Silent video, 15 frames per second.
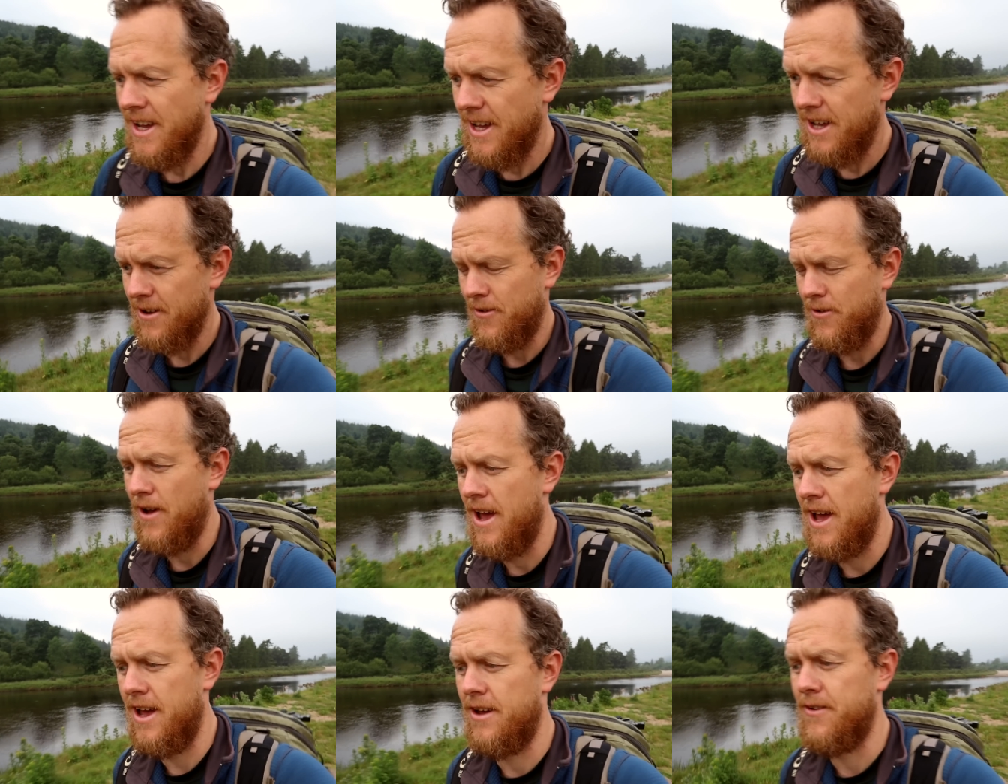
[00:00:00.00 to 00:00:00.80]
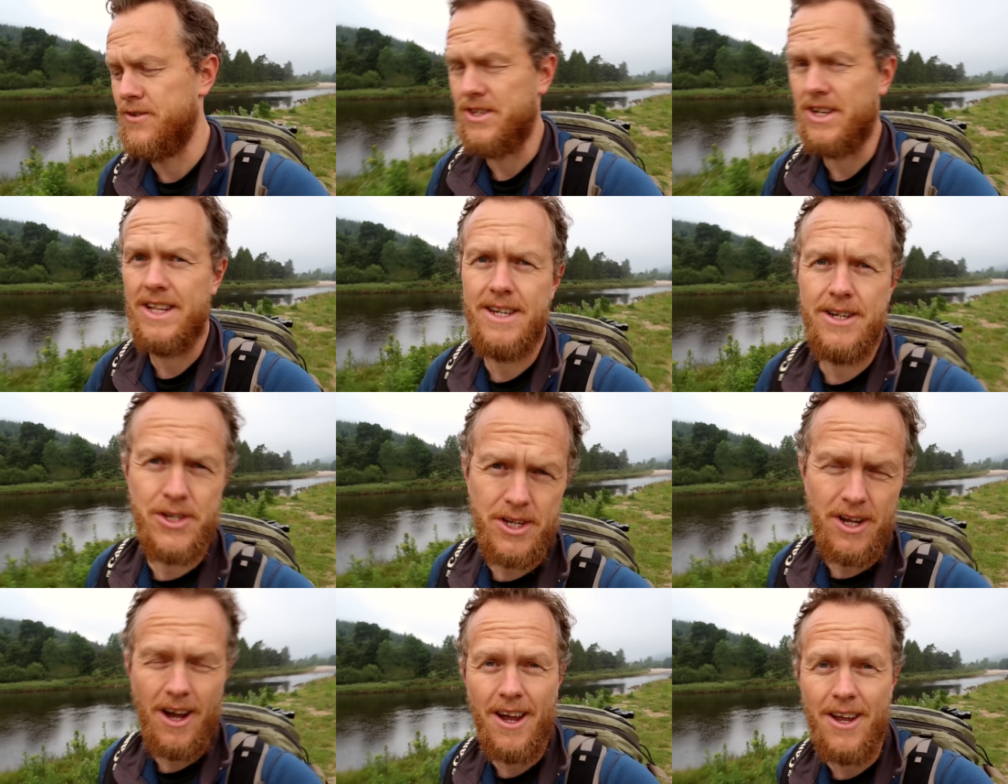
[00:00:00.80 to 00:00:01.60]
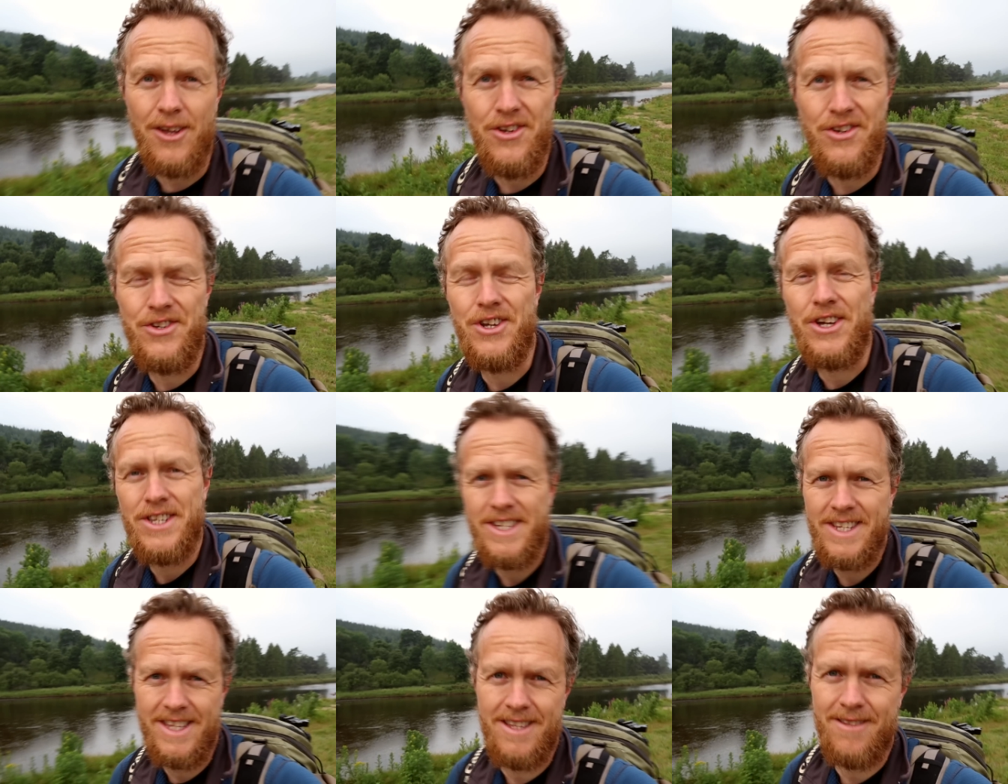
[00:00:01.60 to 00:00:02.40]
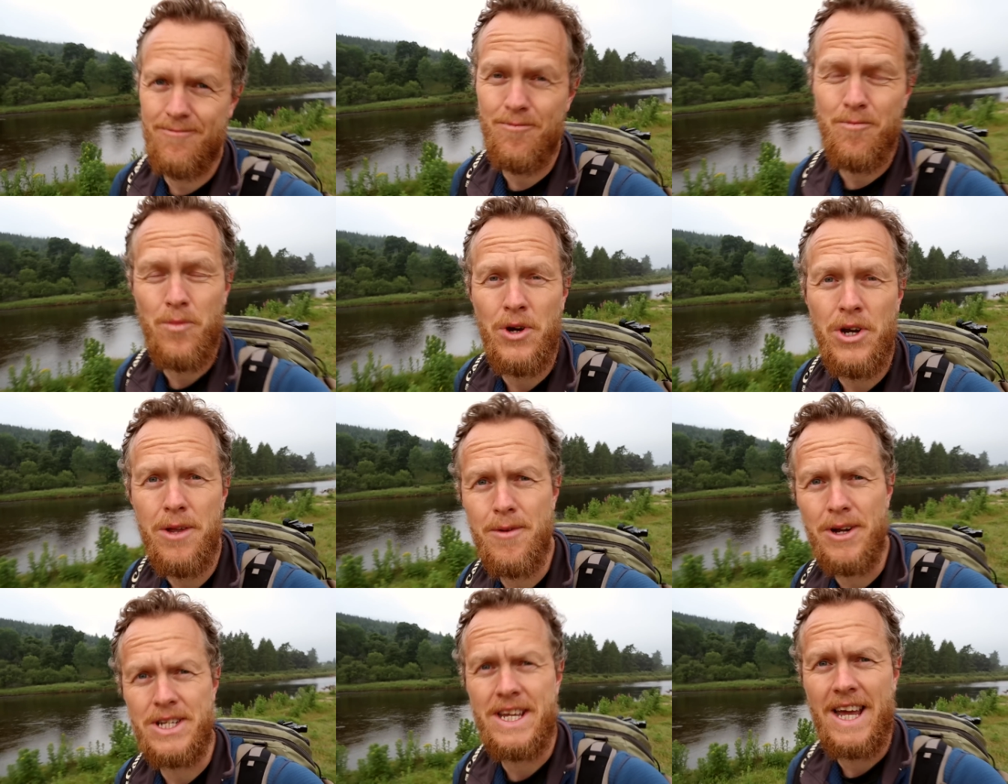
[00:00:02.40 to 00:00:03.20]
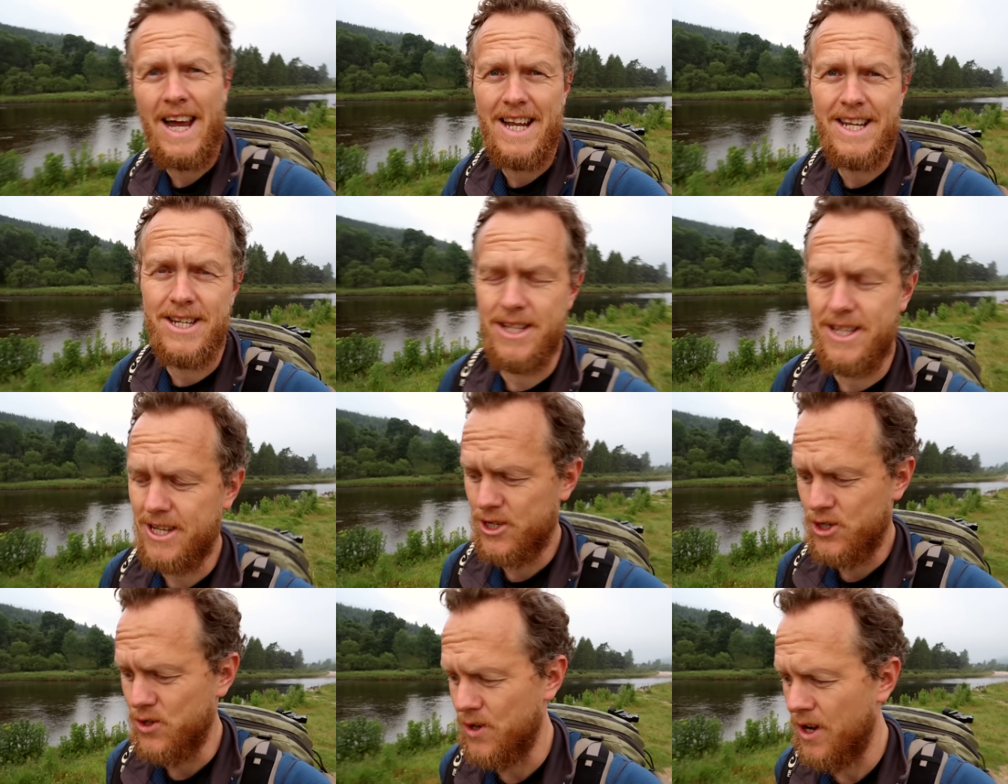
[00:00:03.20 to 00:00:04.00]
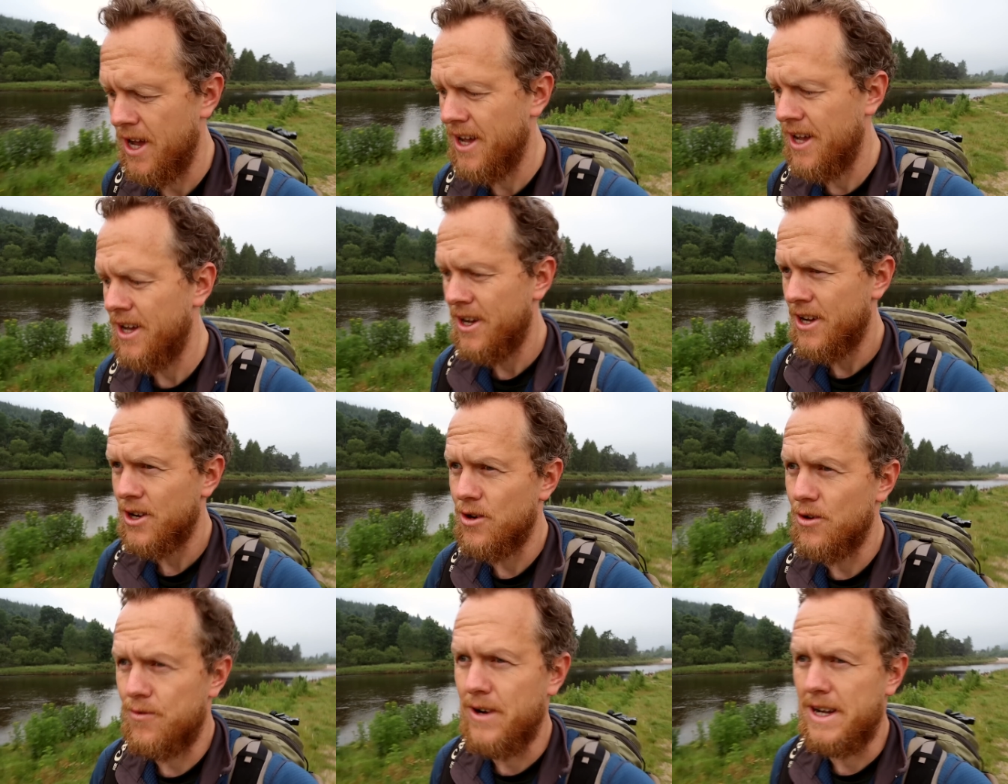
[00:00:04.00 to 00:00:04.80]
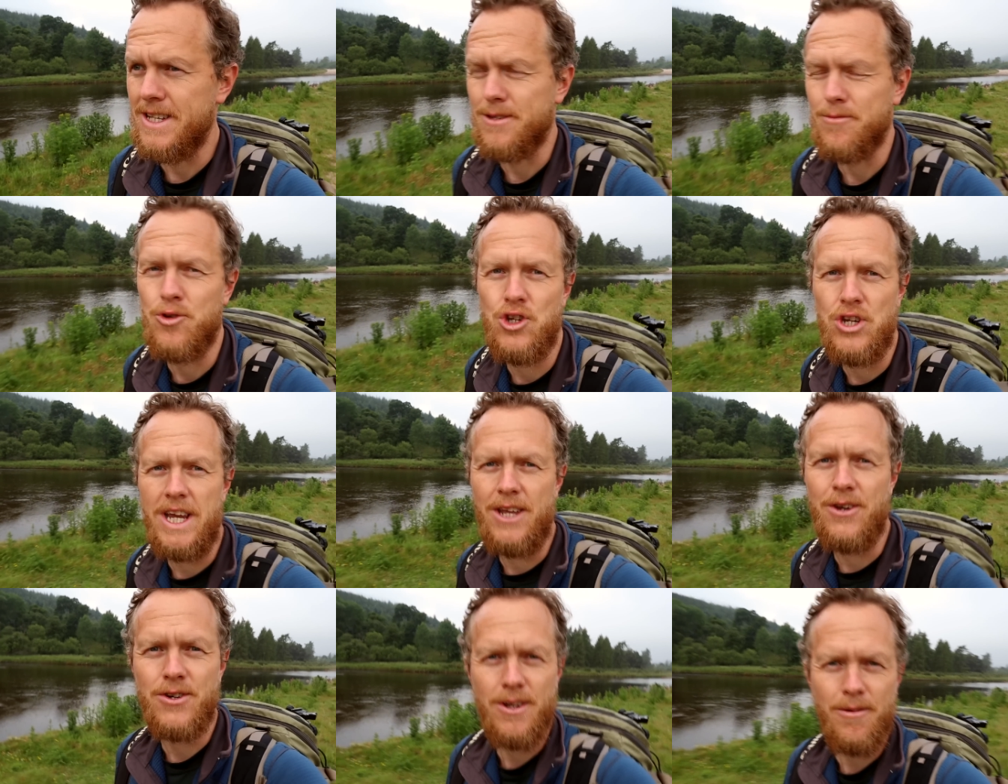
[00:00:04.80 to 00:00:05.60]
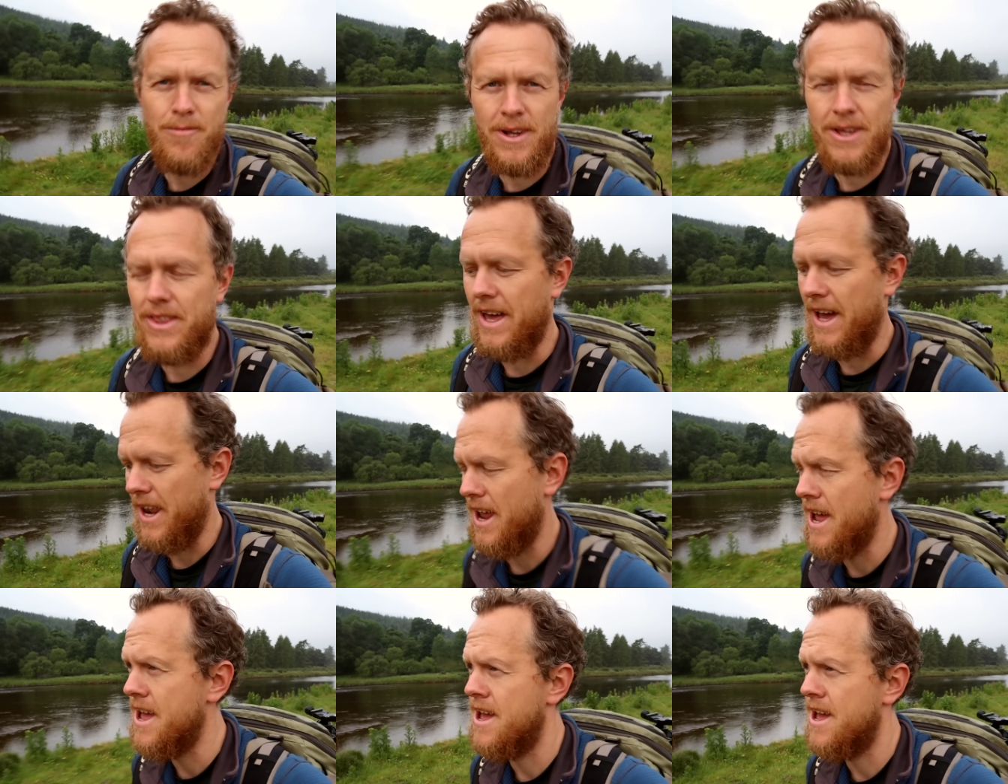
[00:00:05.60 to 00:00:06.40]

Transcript: if it's a clear sky, you just pretty much can't unless you go find some shade or something like that.